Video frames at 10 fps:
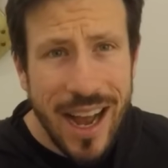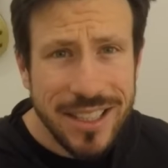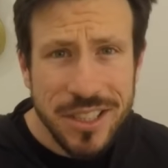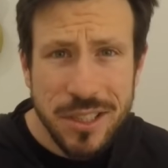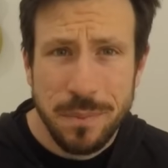I
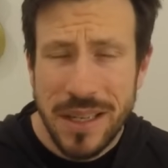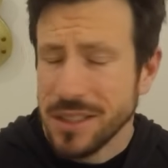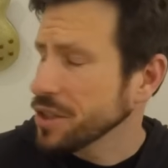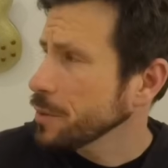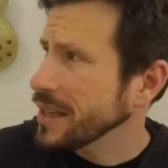just
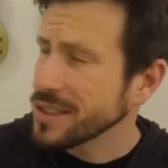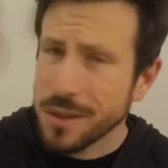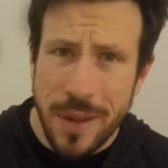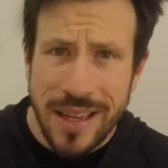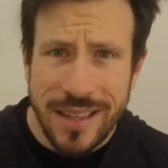spent two weeks
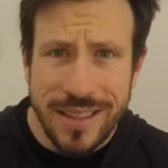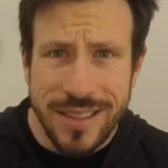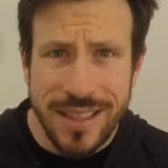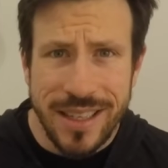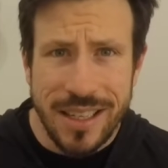on making
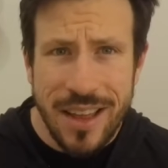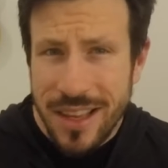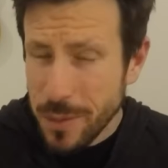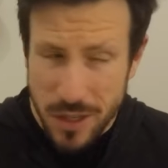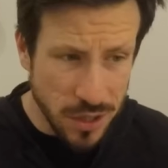this thing. I
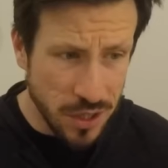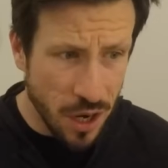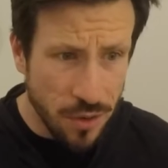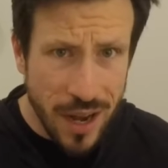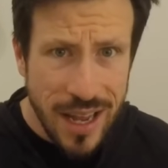think we're good to
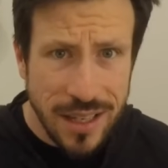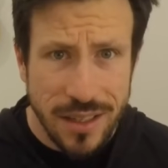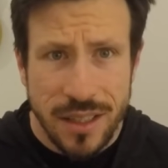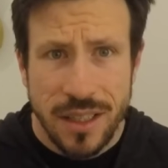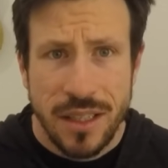go, right?
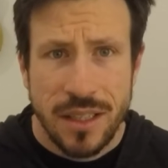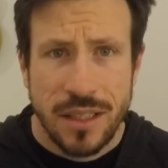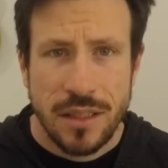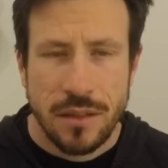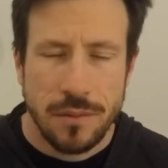
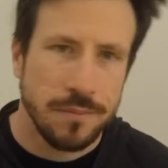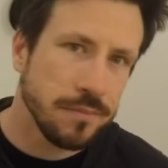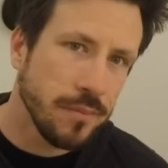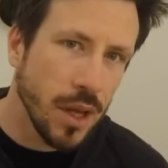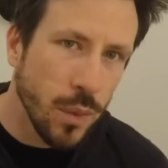
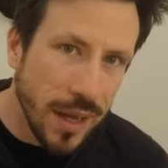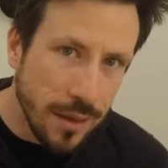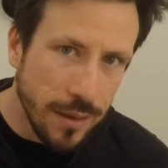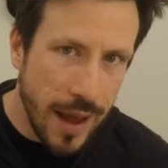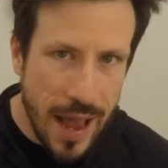
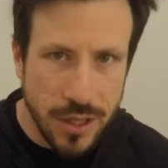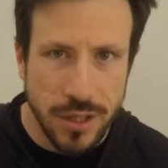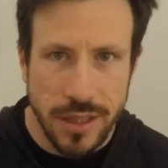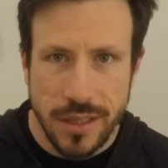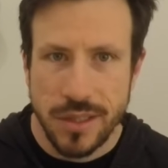Well,
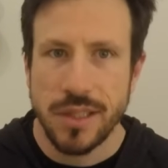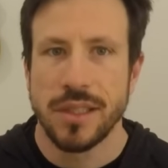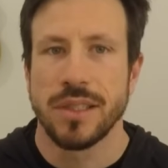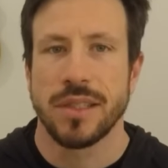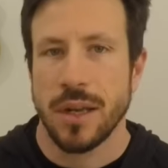actually,
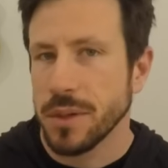since I